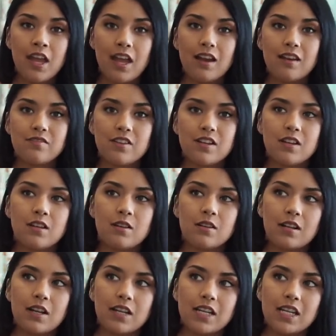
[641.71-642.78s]
And then
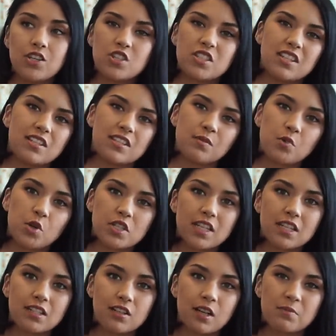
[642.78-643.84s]
he just needs some more
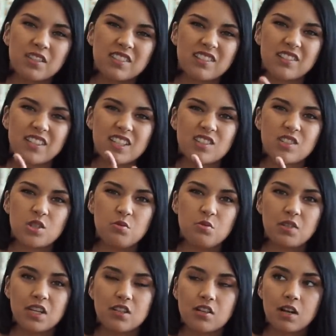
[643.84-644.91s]
tank tops because he only has two
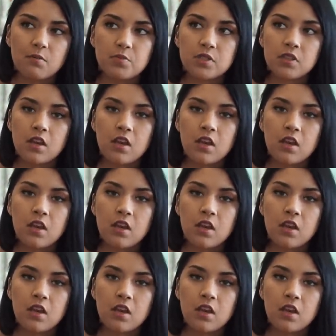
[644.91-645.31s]
tank tops.